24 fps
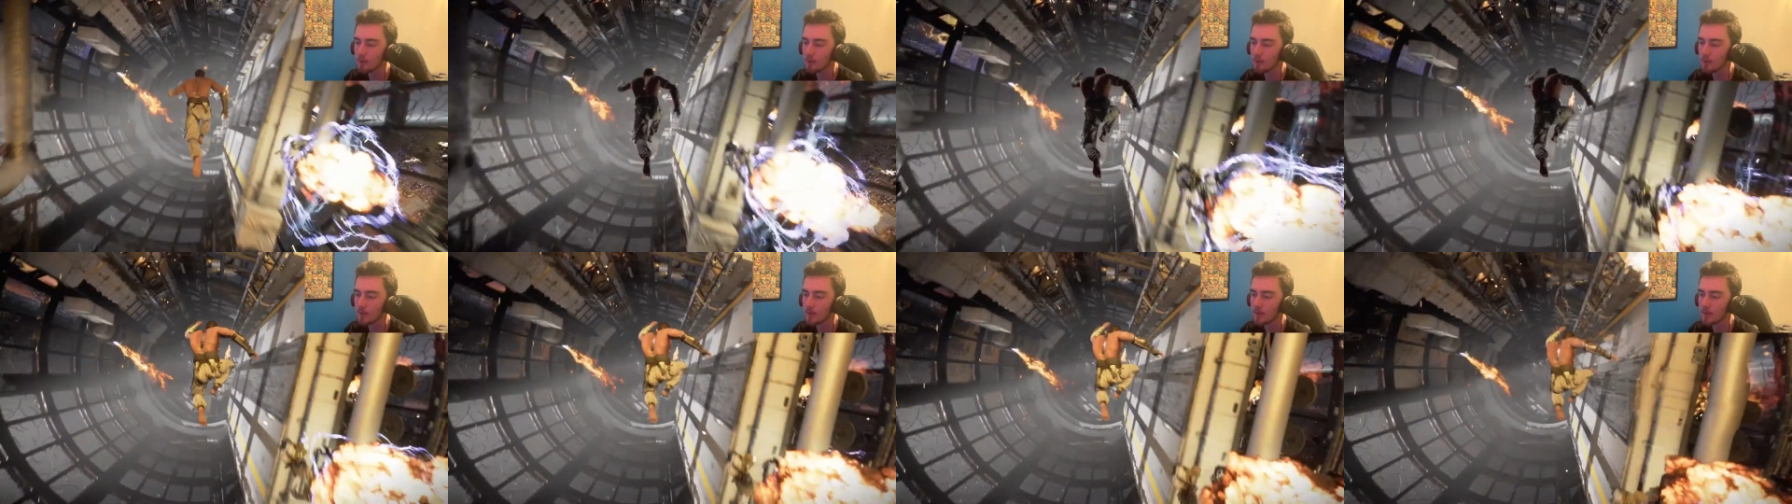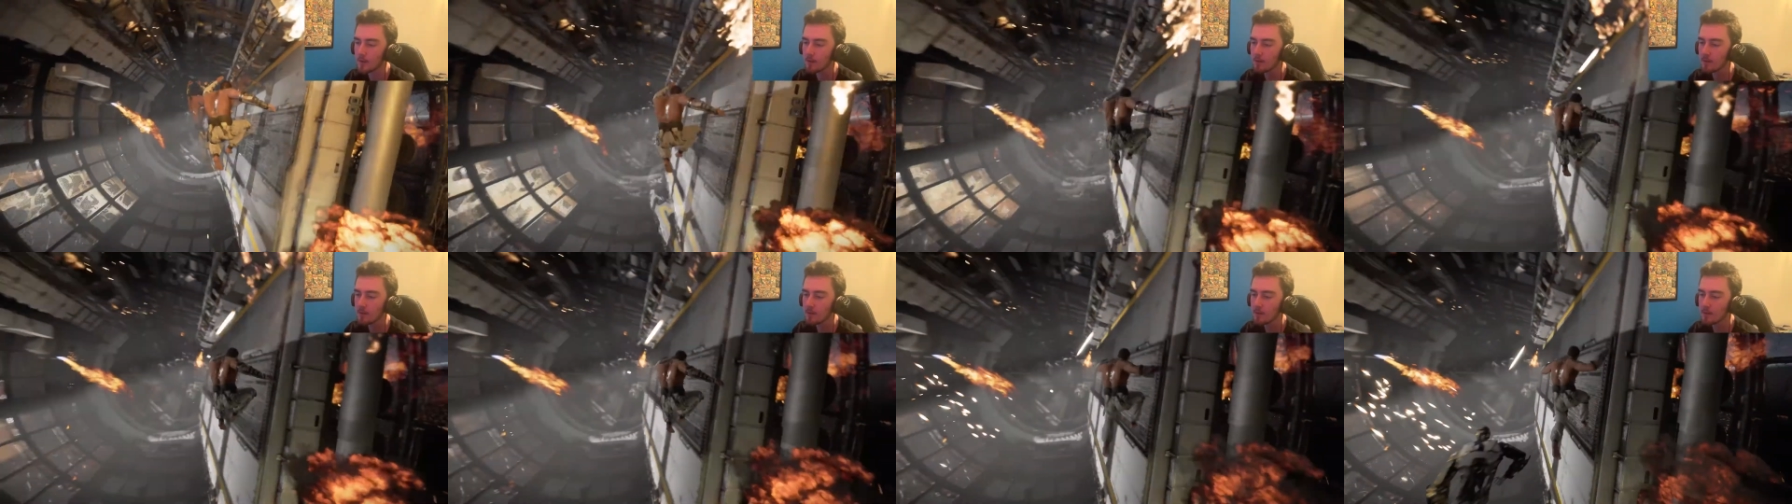
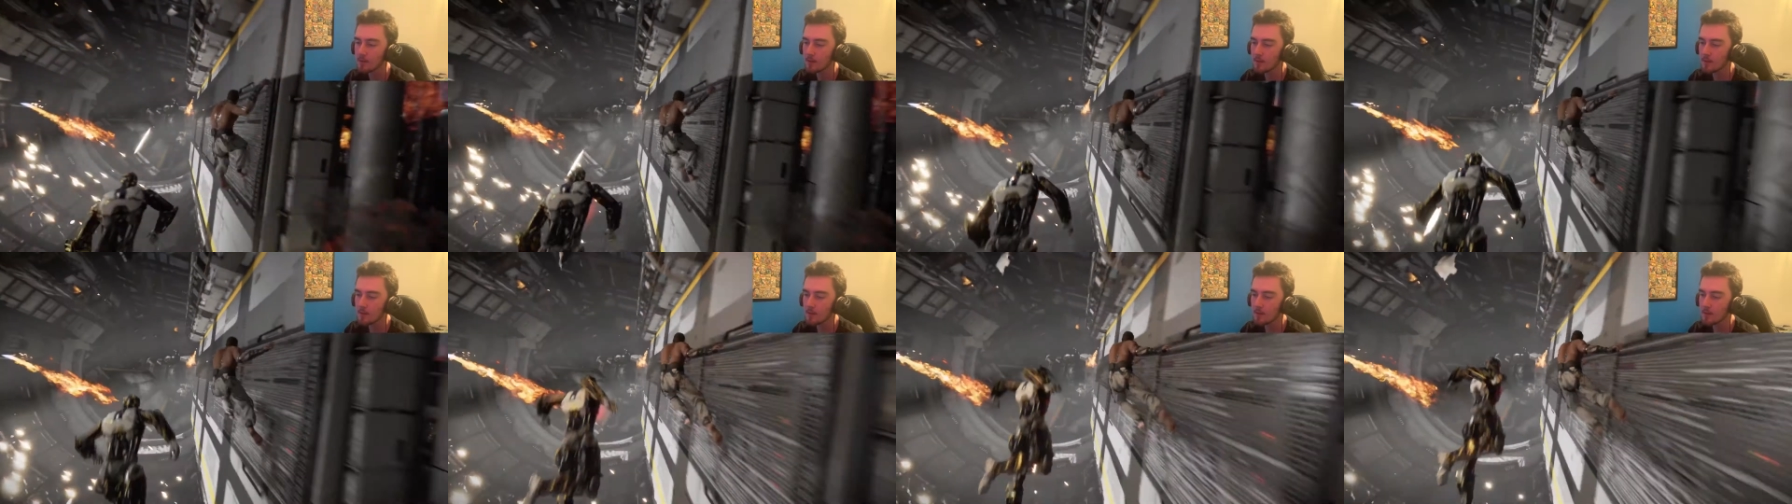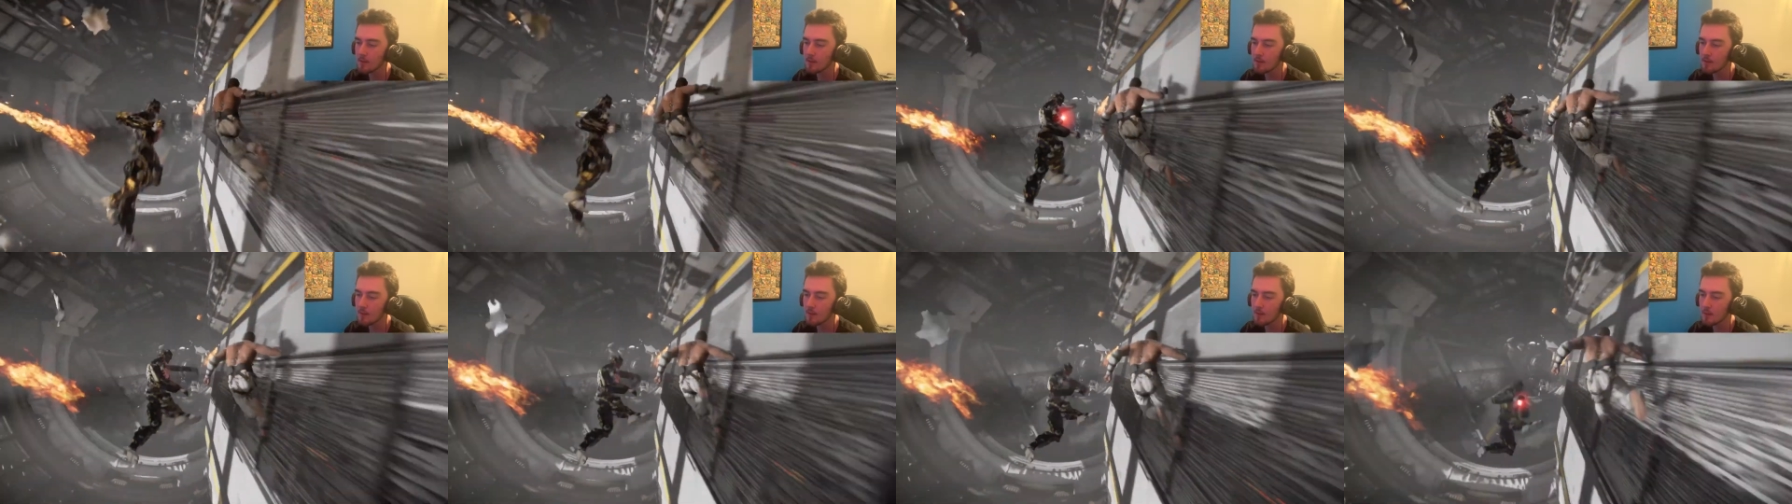again.
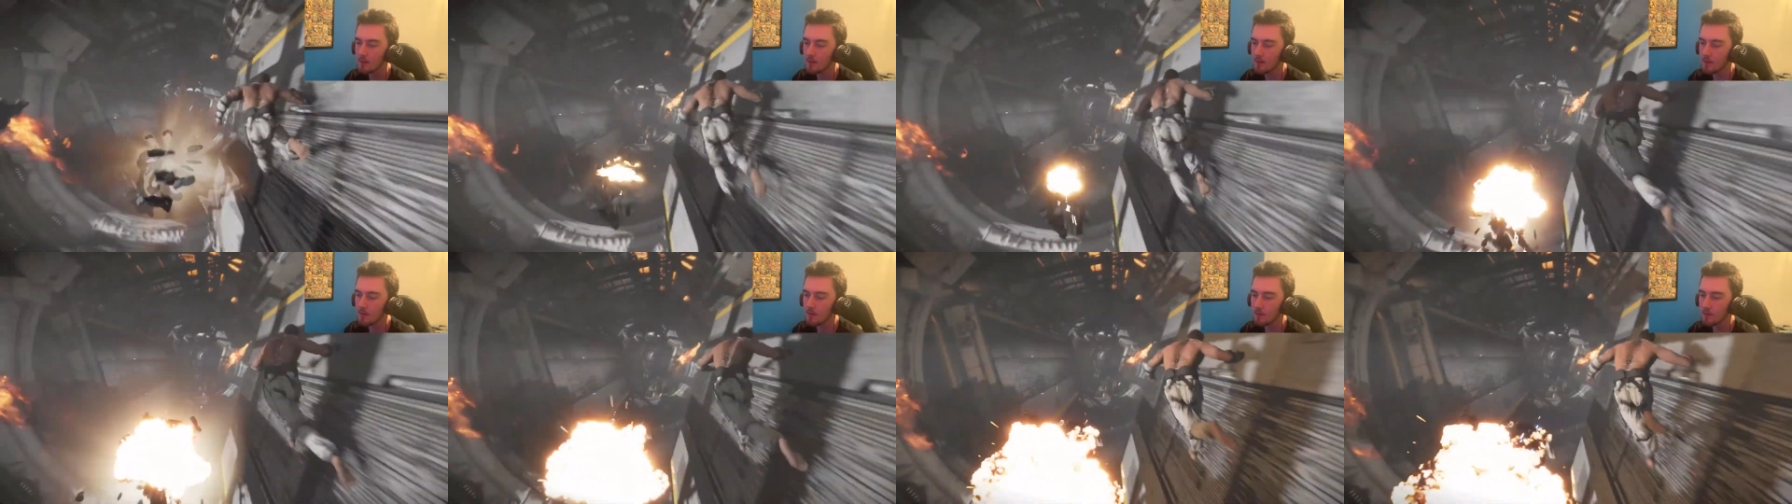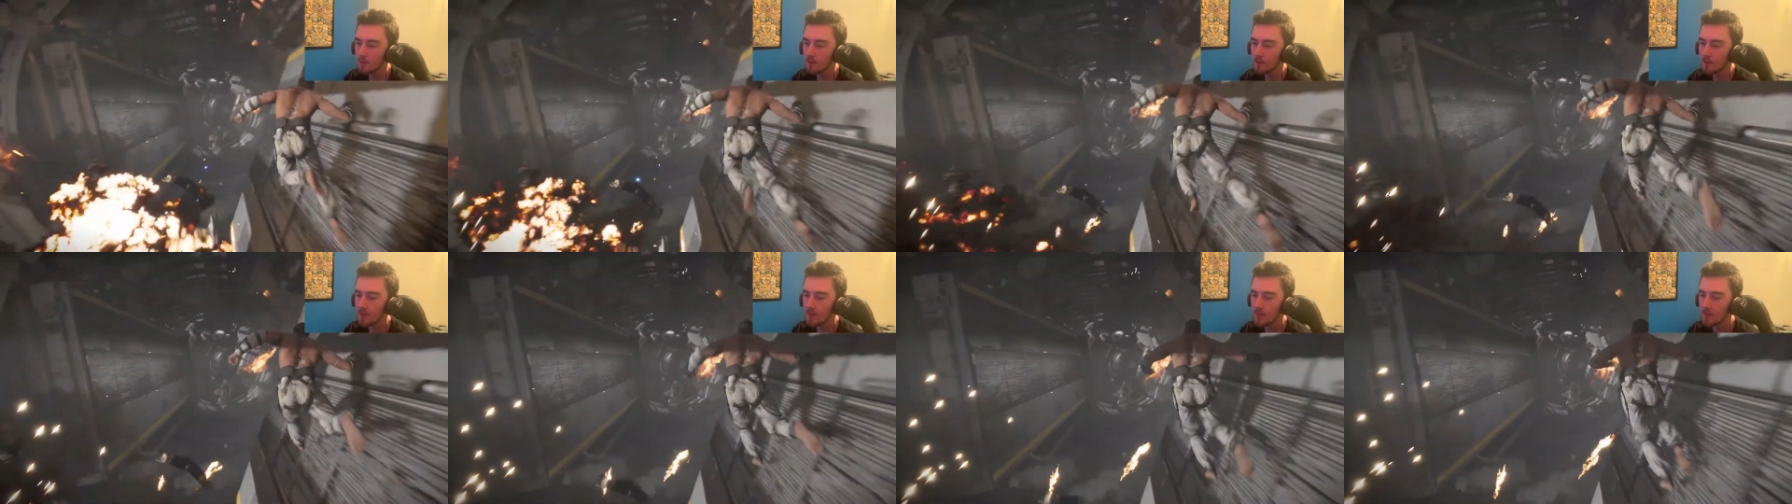
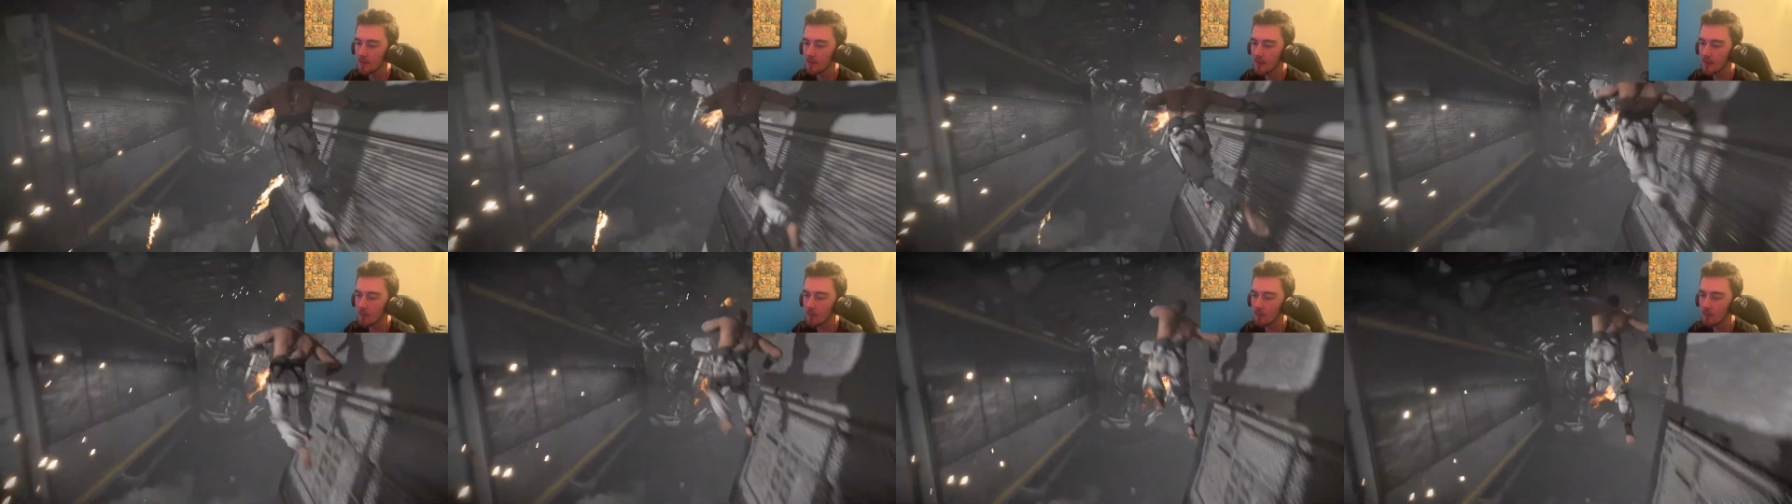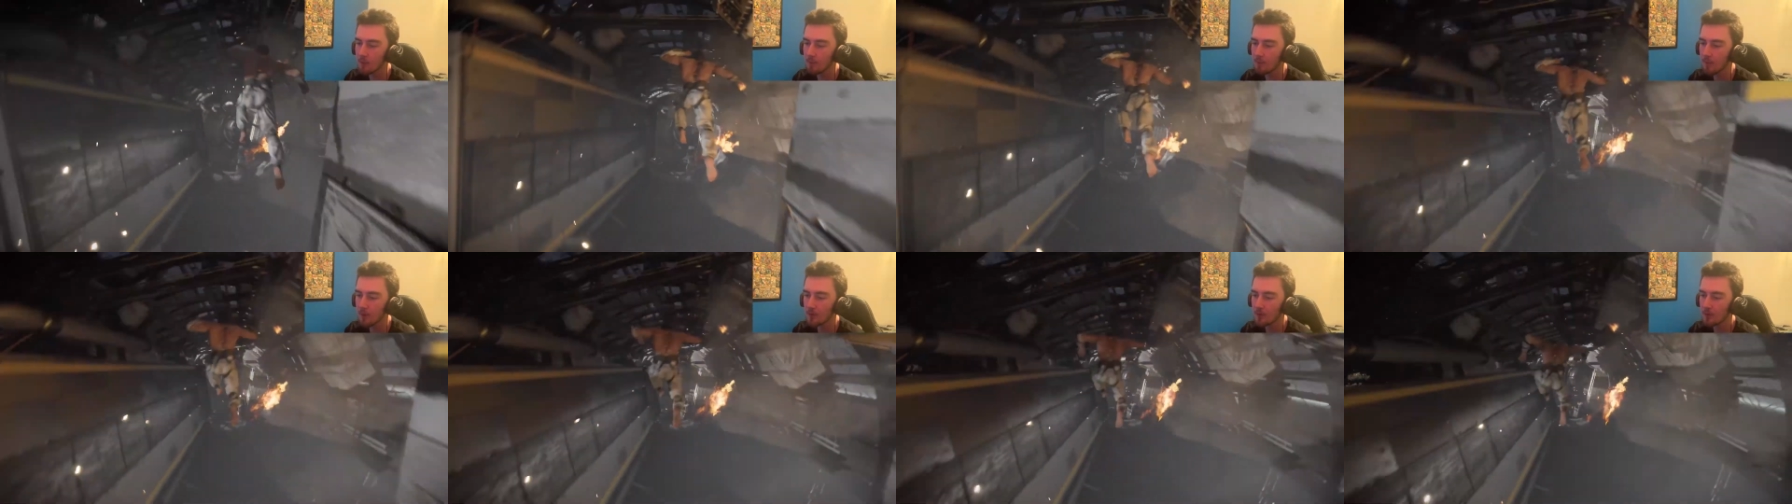It's like with
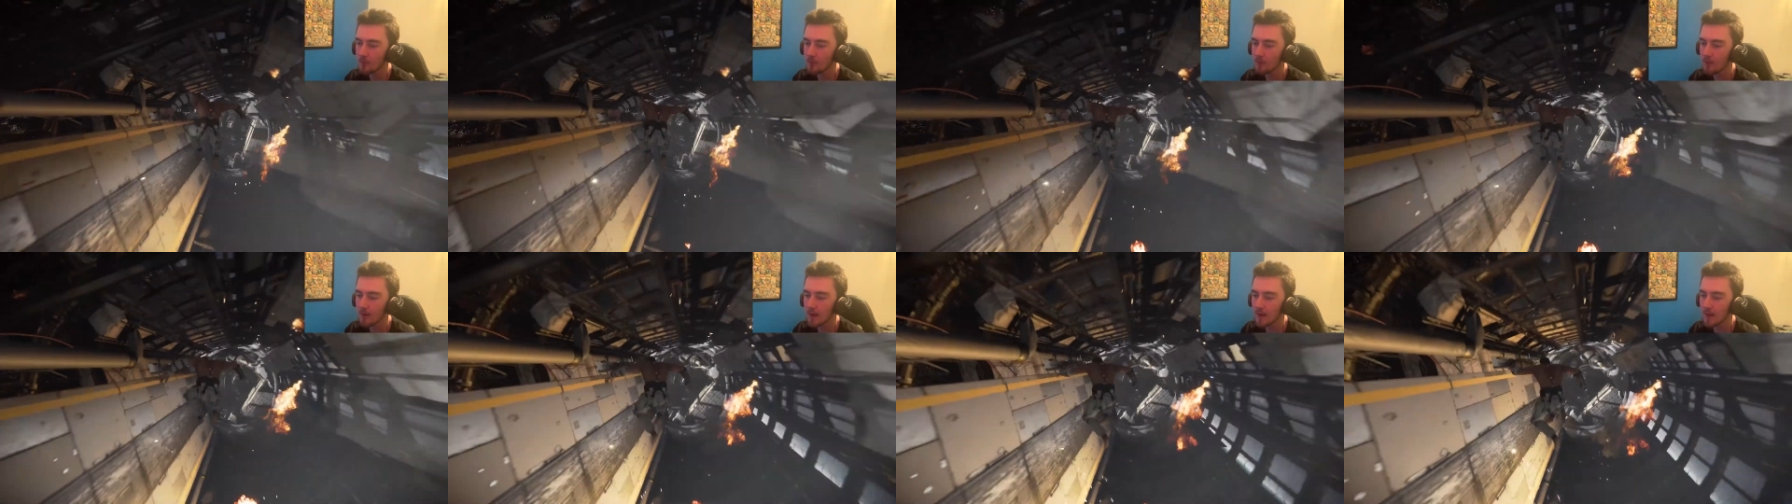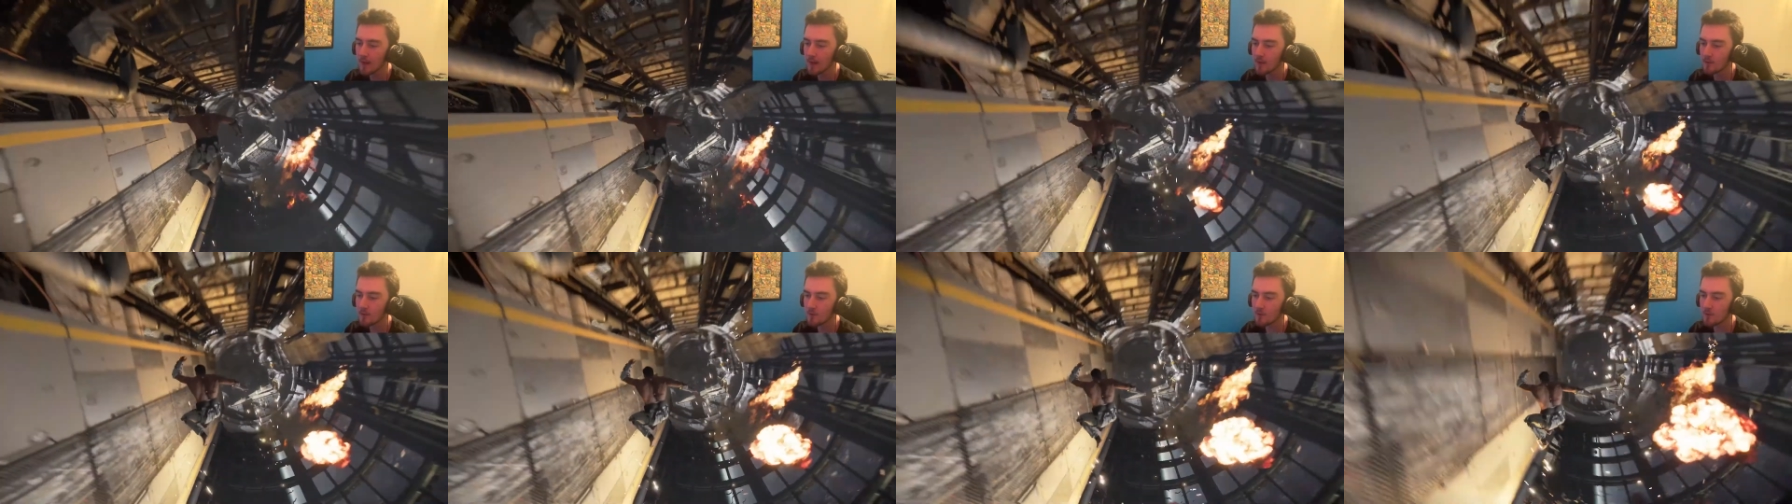boss fights.